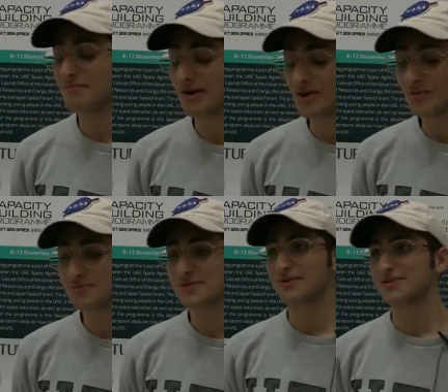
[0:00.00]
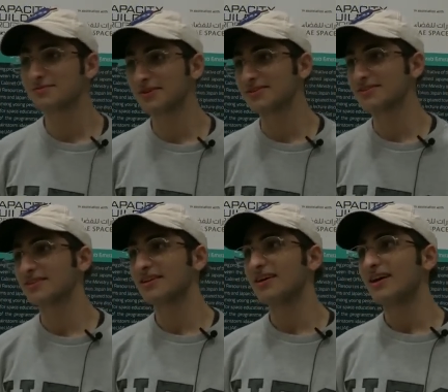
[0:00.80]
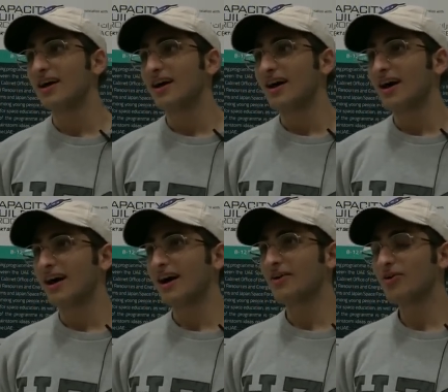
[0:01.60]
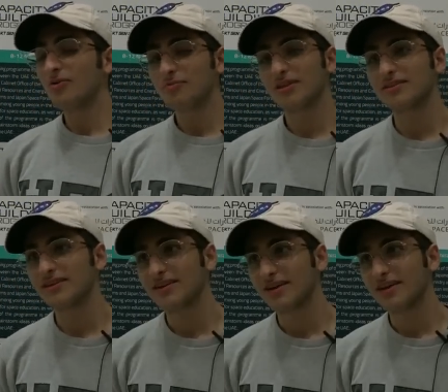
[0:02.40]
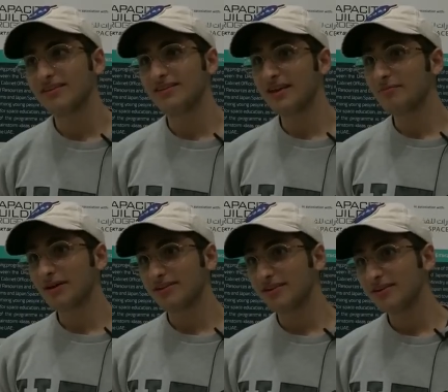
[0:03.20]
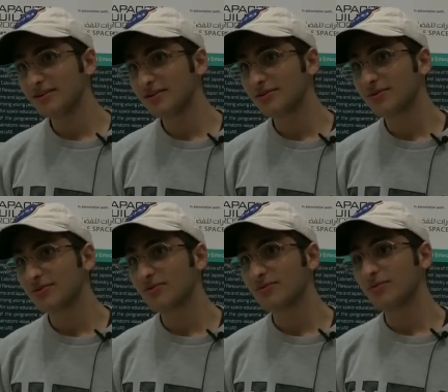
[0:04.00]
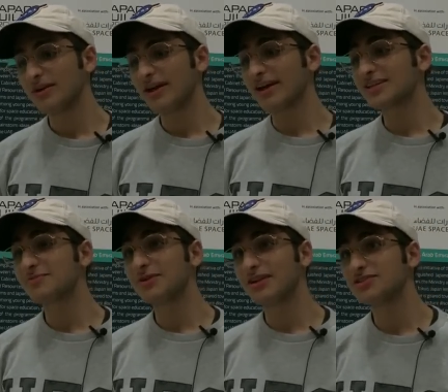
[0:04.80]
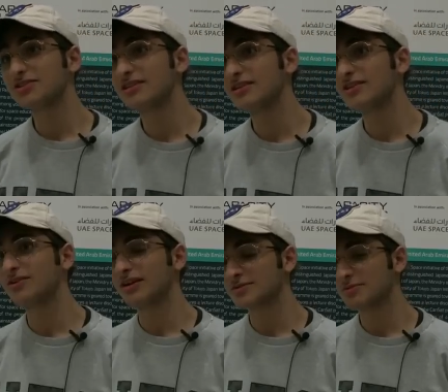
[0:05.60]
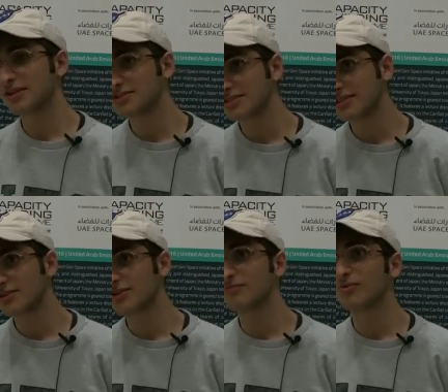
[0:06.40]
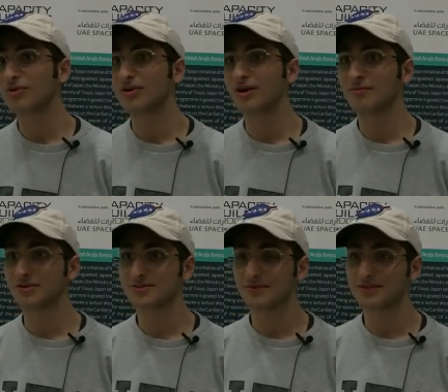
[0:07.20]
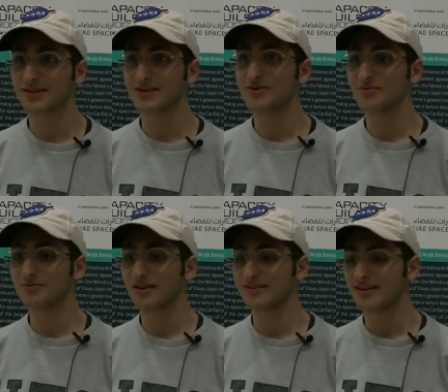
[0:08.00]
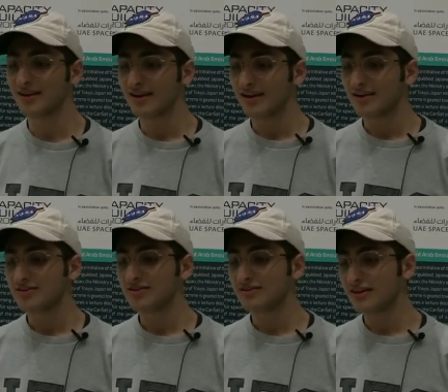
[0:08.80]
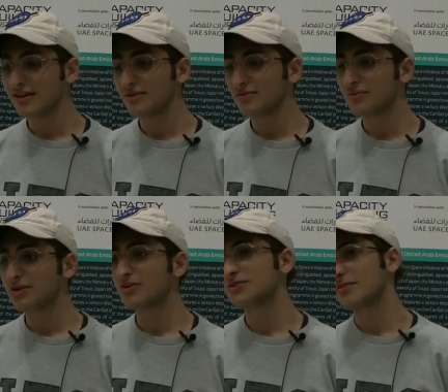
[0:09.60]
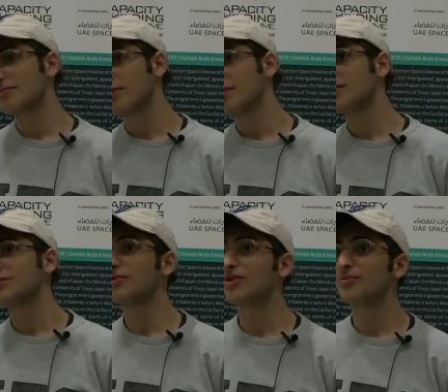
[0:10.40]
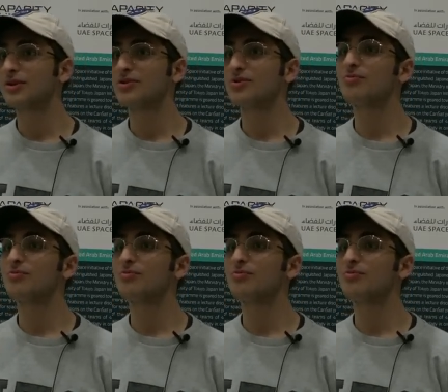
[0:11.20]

My hopes about space. I hope that day by day we exponentially learn more about space. I hope that today we know something, tomorrow we know